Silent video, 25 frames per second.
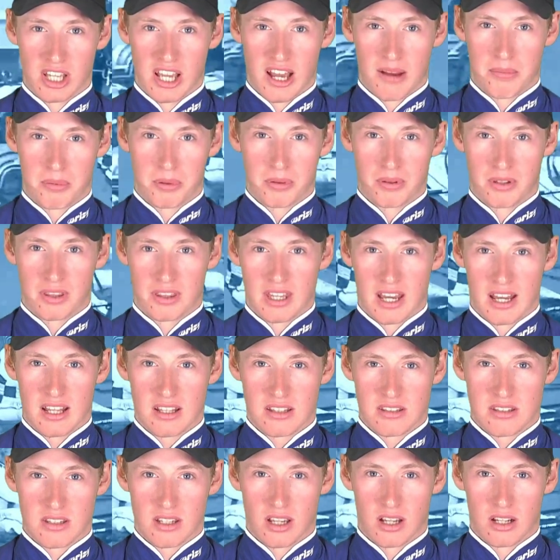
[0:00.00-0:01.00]
happy with
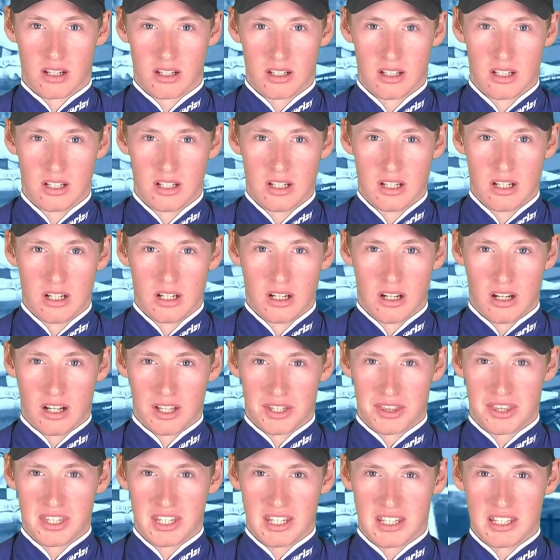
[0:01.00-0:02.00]
that. So
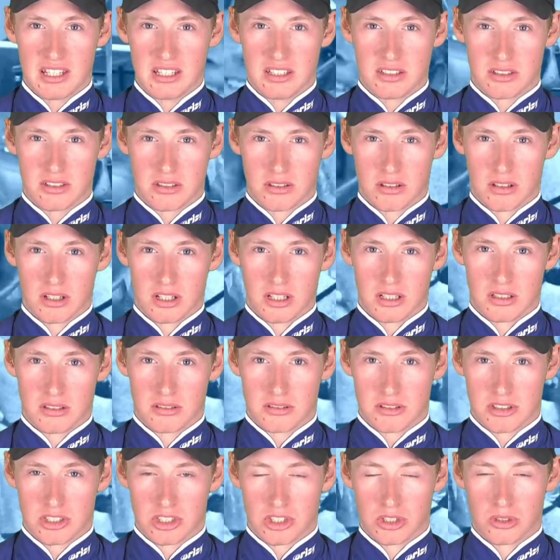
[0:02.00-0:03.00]
I think he's sort of
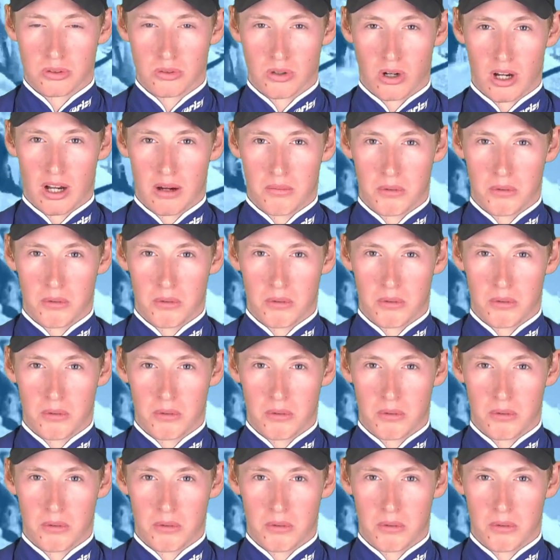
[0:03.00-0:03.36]
still right